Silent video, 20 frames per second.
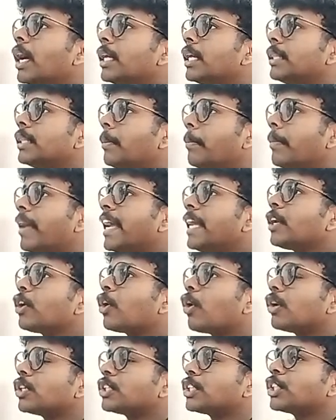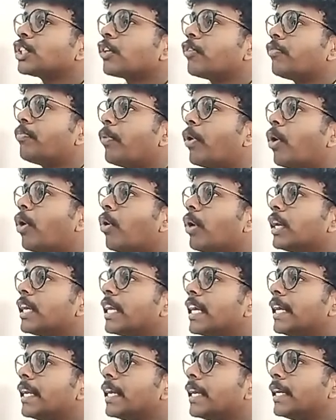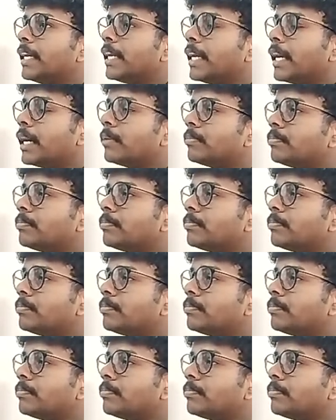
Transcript: The main causes of poverty in India.